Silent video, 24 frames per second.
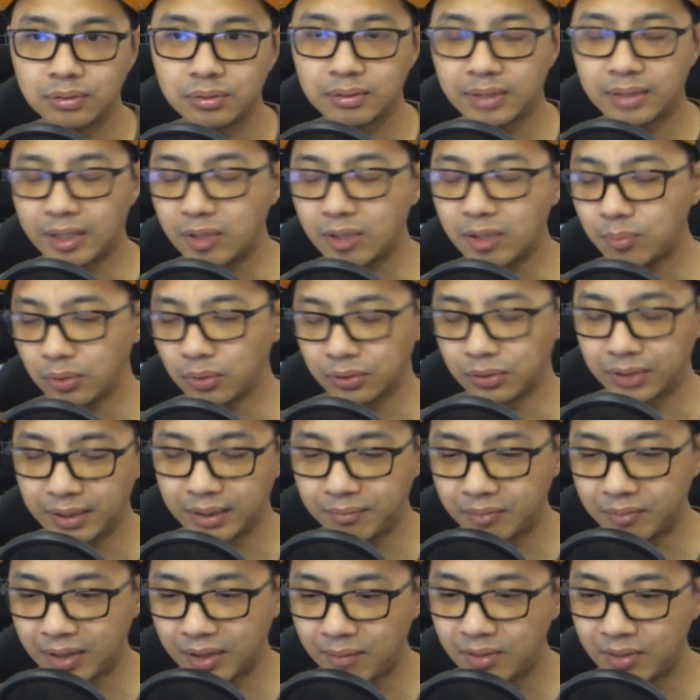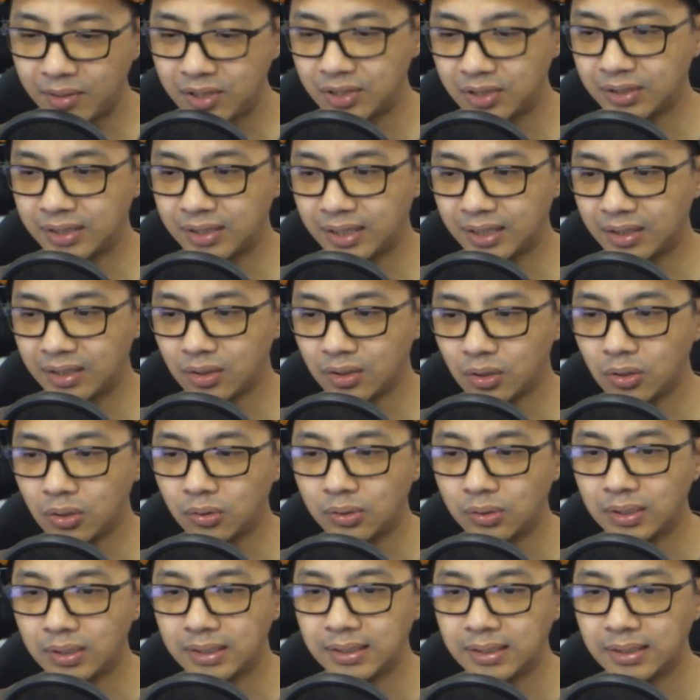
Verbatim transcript: They mentioned that, or